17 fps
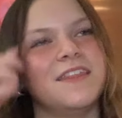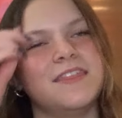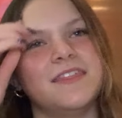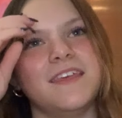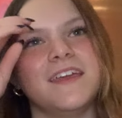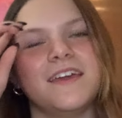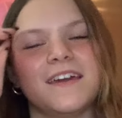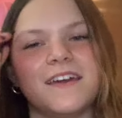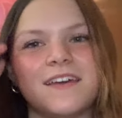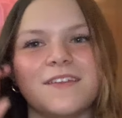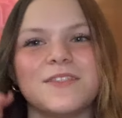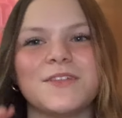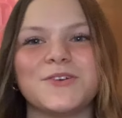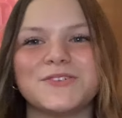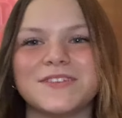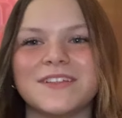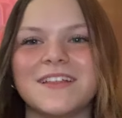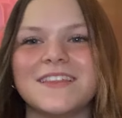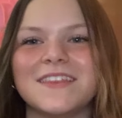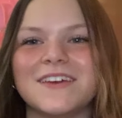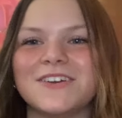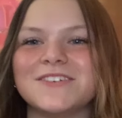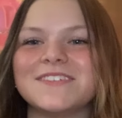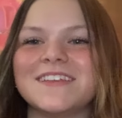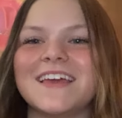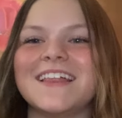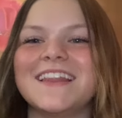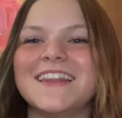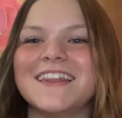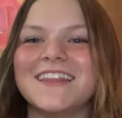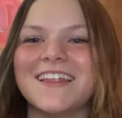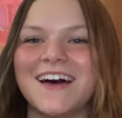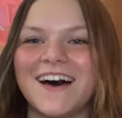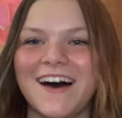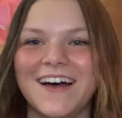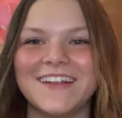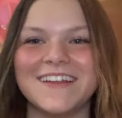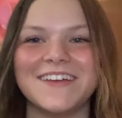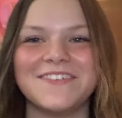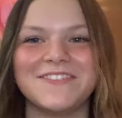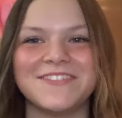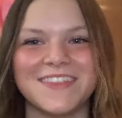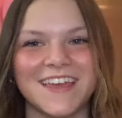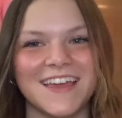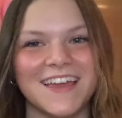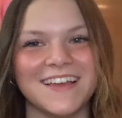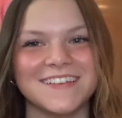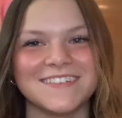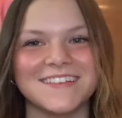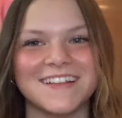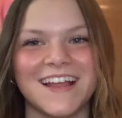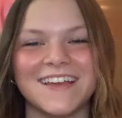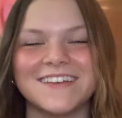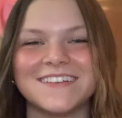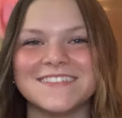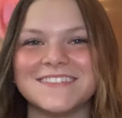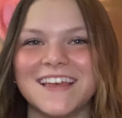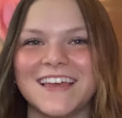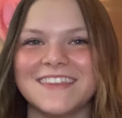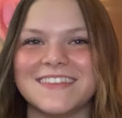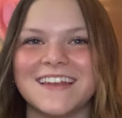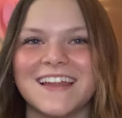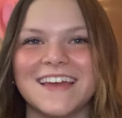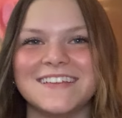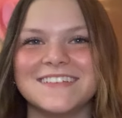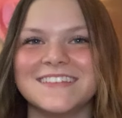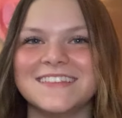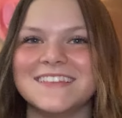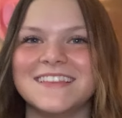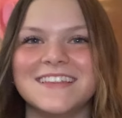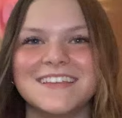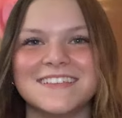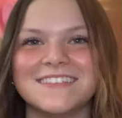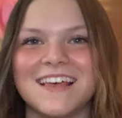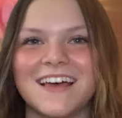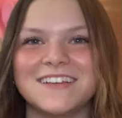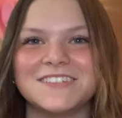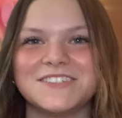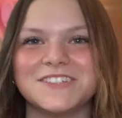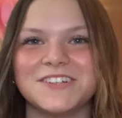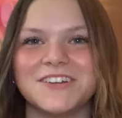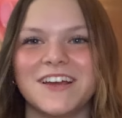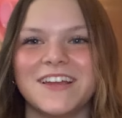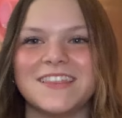I think there's a lot of things that I could say that I did this last year.